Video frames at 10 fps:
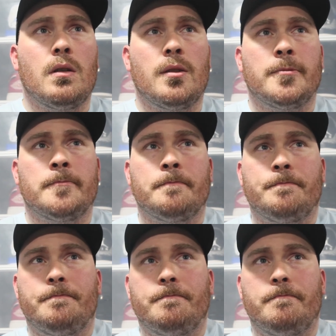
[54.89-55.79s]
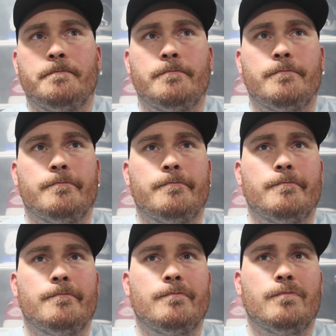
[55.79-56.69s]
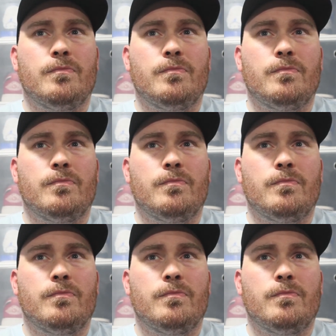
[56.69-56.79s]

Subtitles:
Nothing is said.